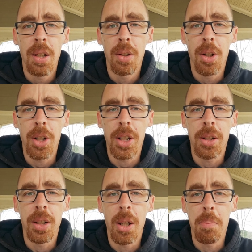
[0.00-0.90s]

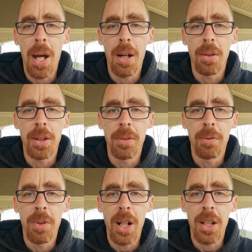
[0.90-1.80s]
learning about
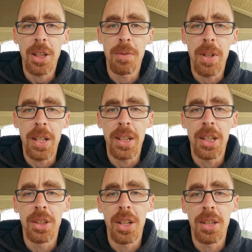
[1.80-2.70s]
various
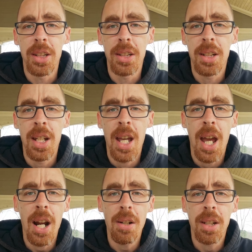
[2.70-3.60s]
vintage lenses,
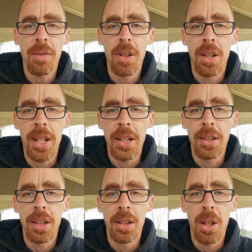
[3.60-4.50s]
and I'll give a link
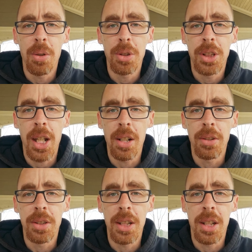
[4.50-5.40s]
to those
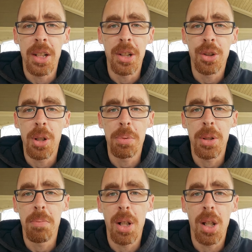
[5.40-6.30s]
channels in the
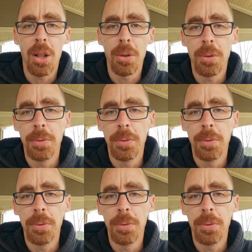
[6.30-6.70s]
description below.